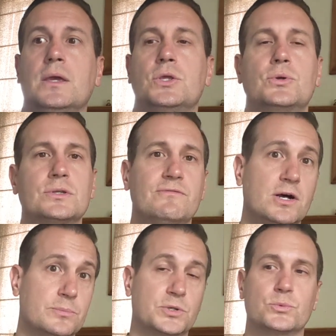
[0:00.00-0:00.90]
You can
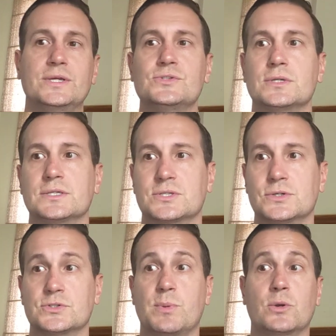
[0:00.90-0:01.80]
develop your reasoning
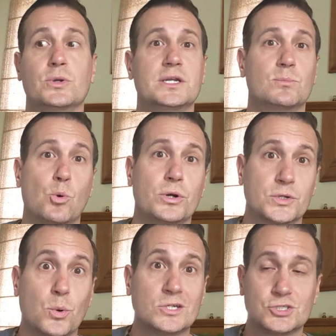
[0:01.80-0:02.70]
skills by reading more and
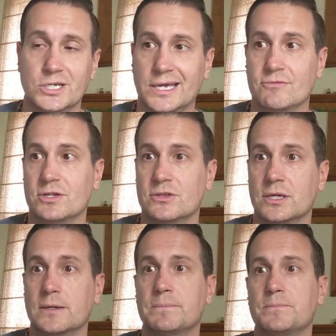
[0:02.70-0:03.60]
questioning
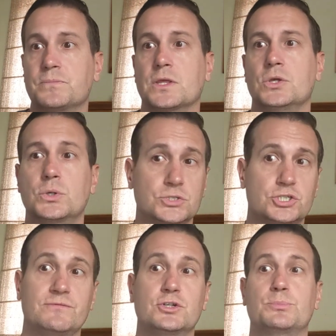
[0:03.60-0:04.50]
everything. You can
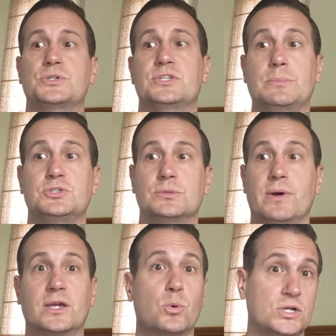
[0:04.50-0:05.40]
shift your perception
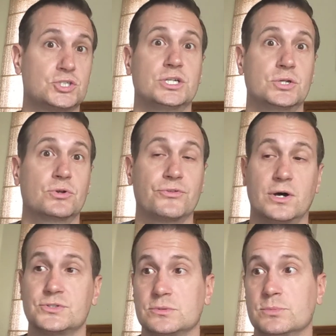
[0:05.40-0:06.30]
by questioning your
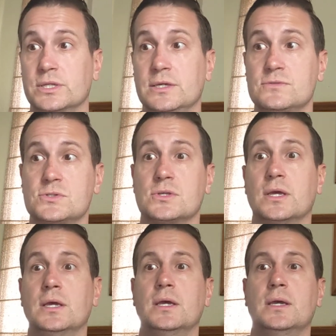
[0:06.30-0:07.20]
thoughts and beliefs.
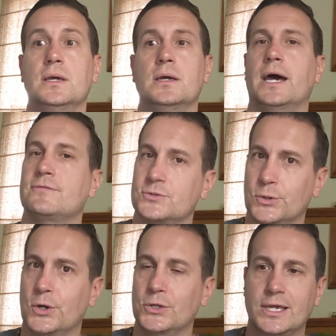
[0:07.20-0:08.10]
After
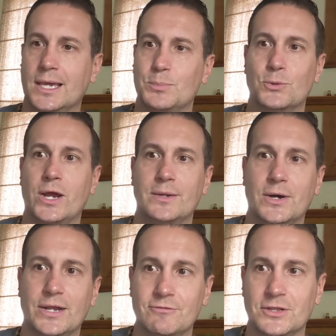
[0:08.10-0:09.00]
all, you can't be right
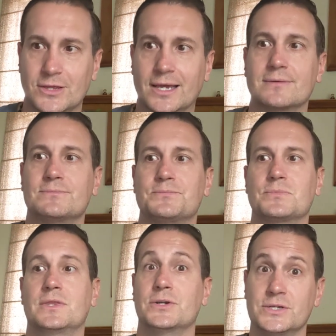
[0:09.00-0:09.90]
about everything.
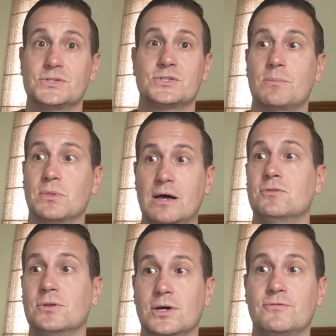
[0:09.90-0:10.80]
There is some
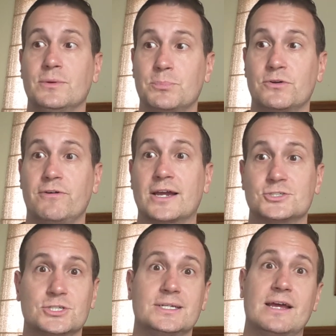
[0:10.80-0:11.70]
level of
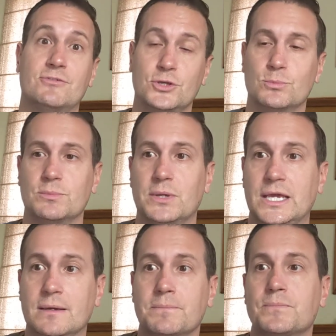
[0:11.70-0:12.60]
imperfection in every human
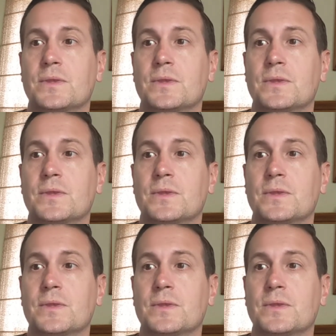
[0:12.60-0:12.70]
being.